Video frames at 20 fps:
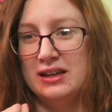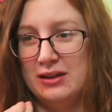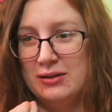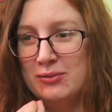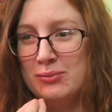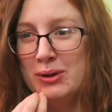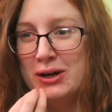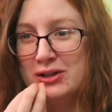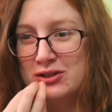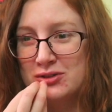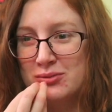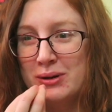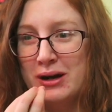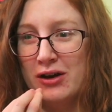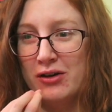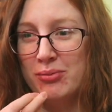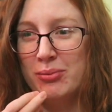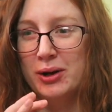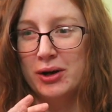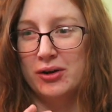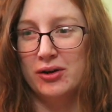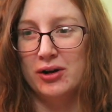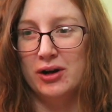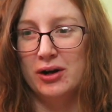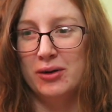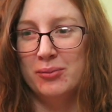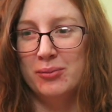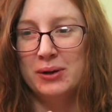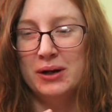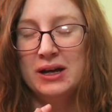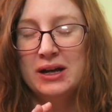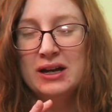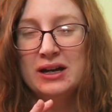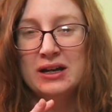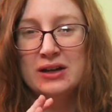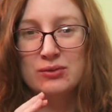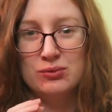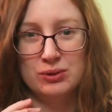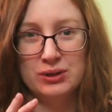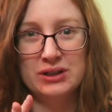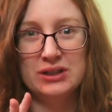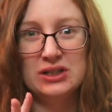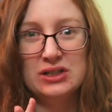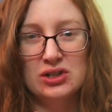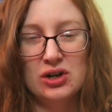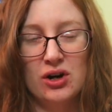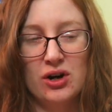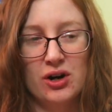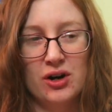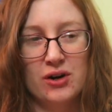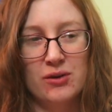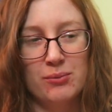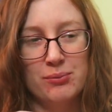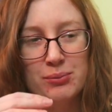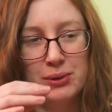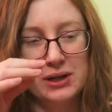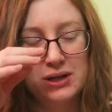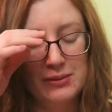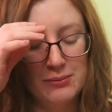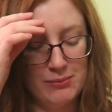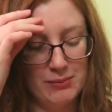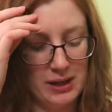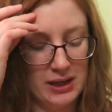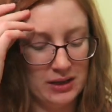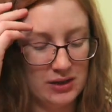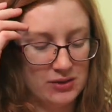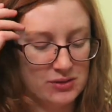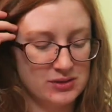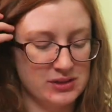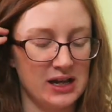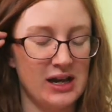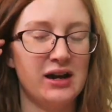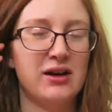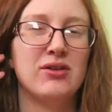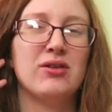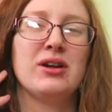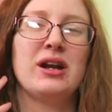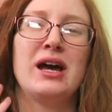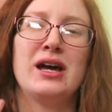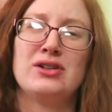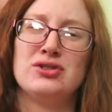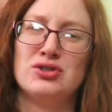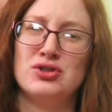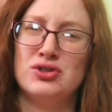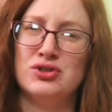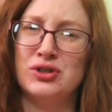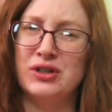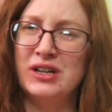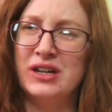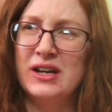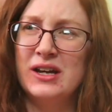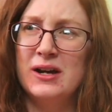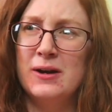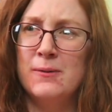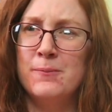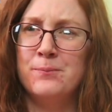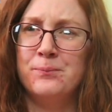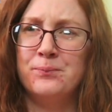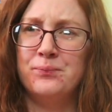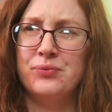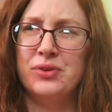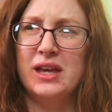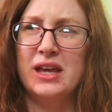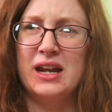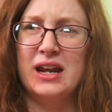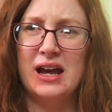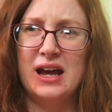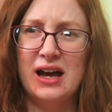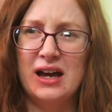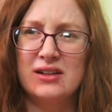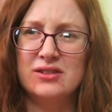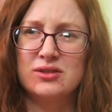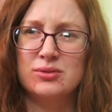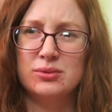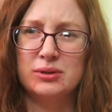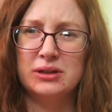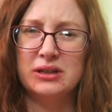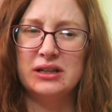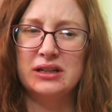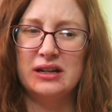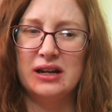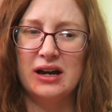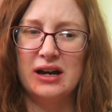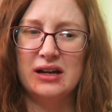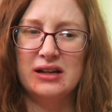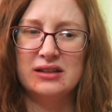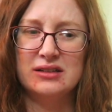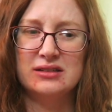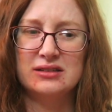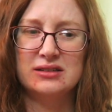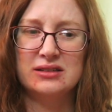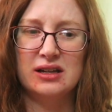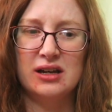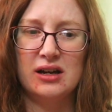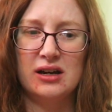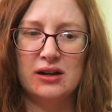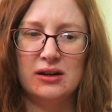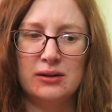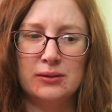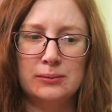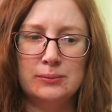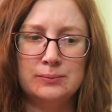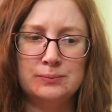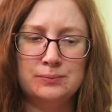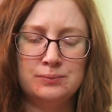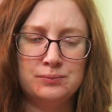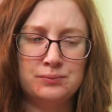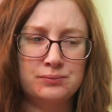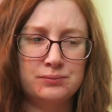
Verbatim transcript: it makes your mouth pucker up really tart, but it mellows out as you drink it and it has a really nice, um,